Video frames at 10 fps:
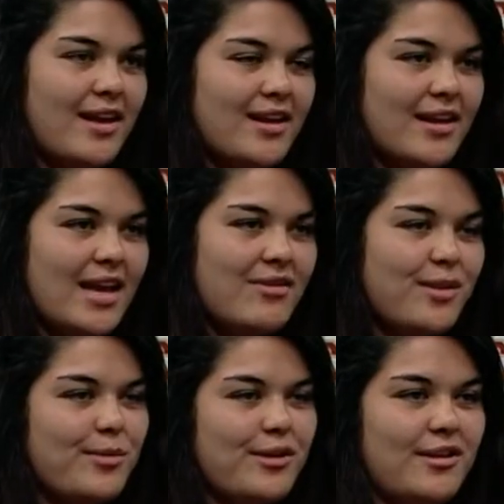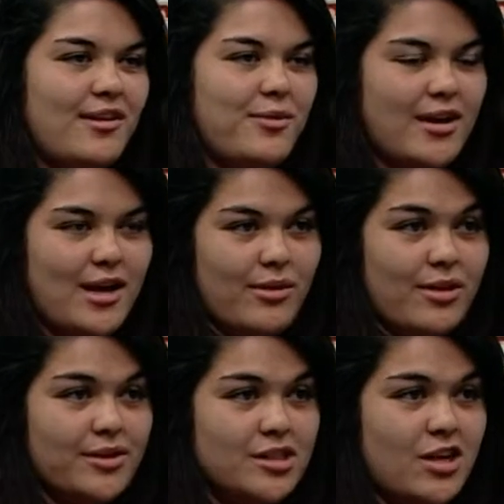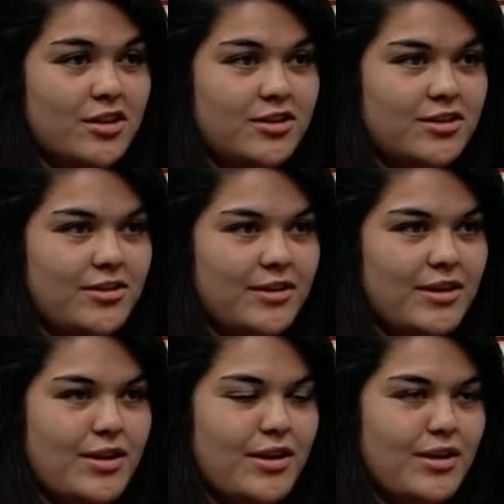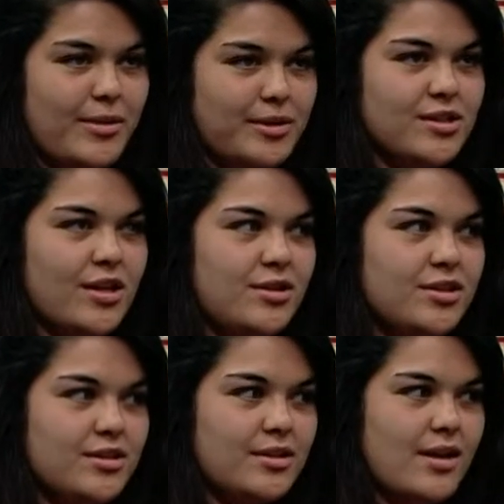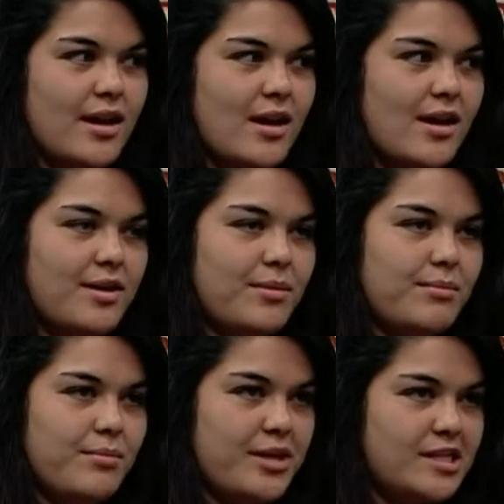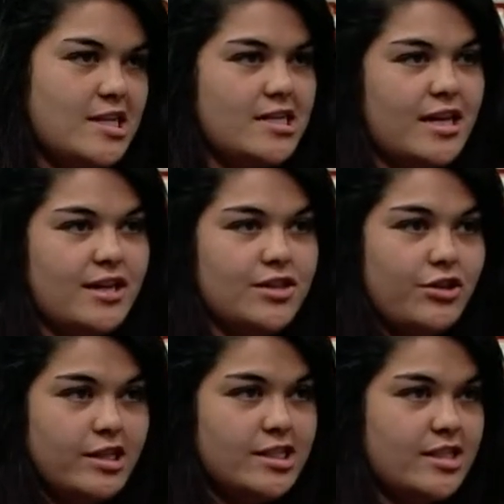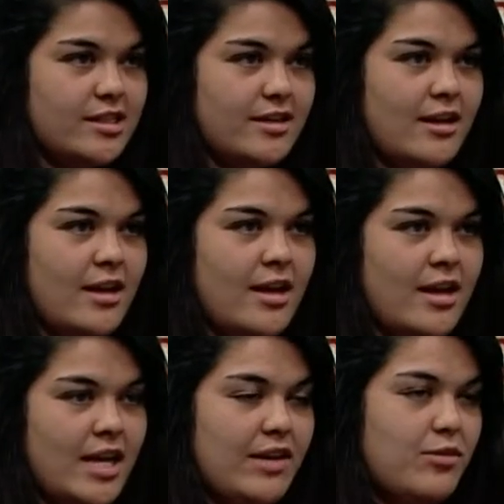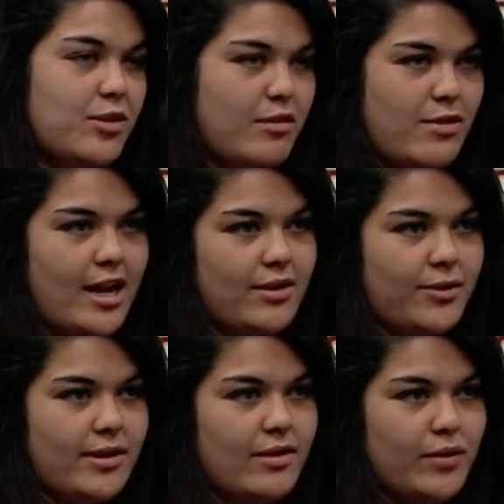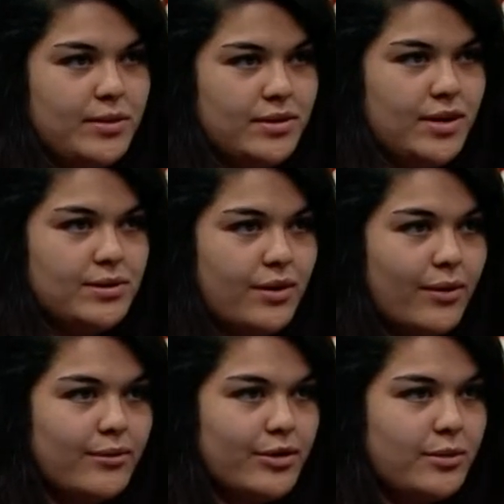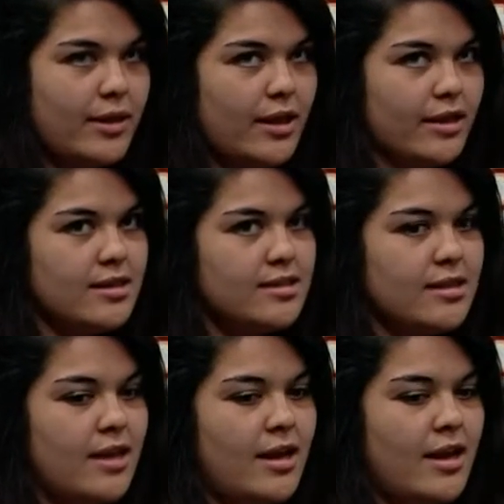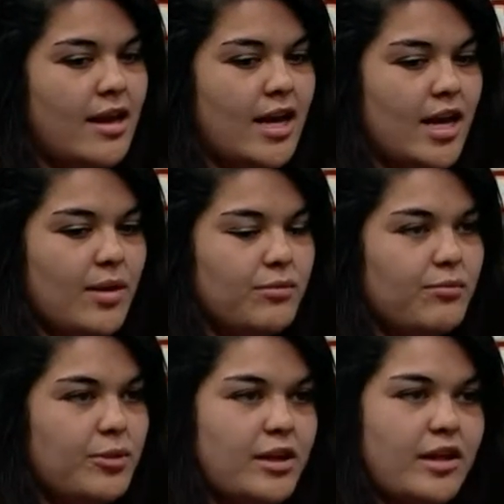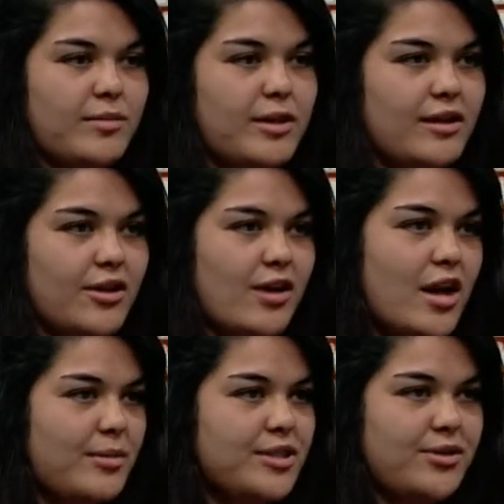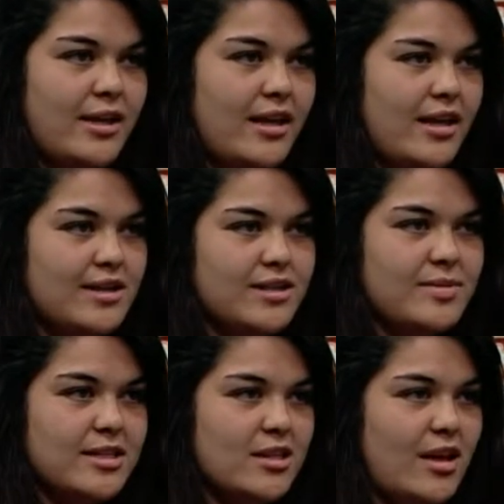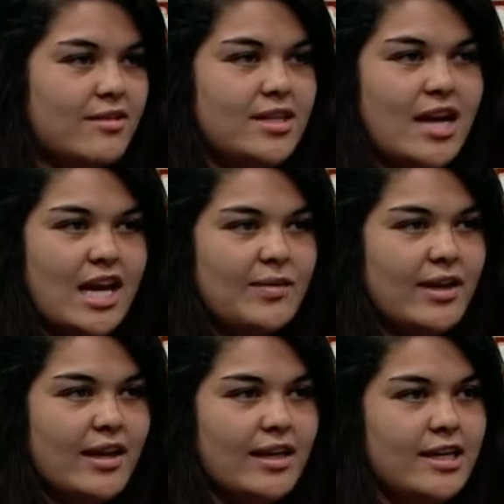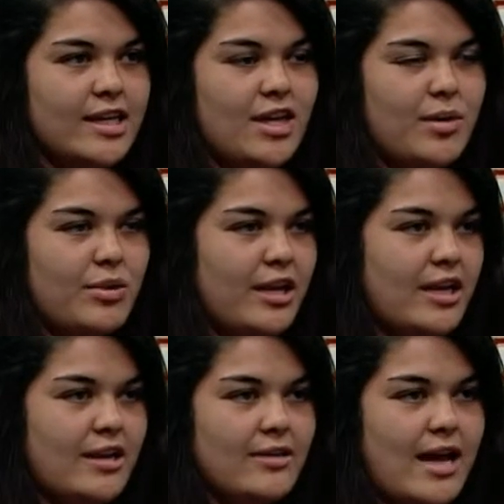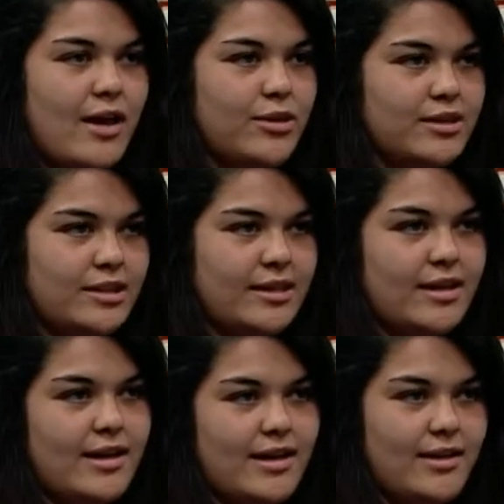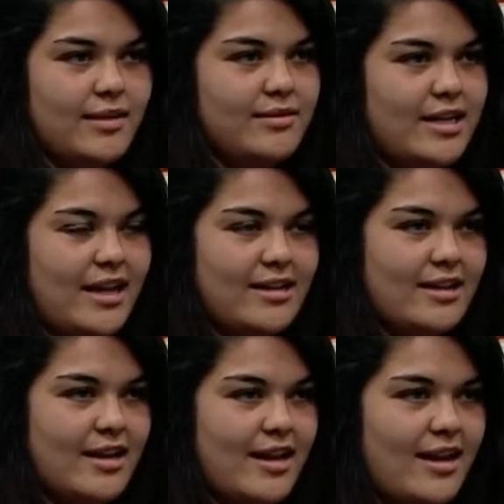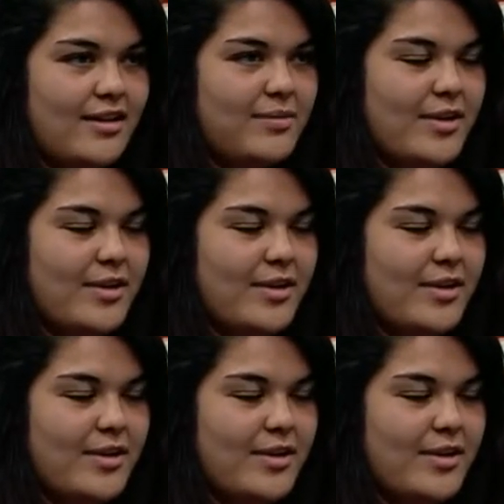having the ability to work out with Coach Skockel, the post coach, preseason, during season, even winter break when everyone goes home for a week, it's really been a great opportunity. He just spends a lot of time putting in hours day into day.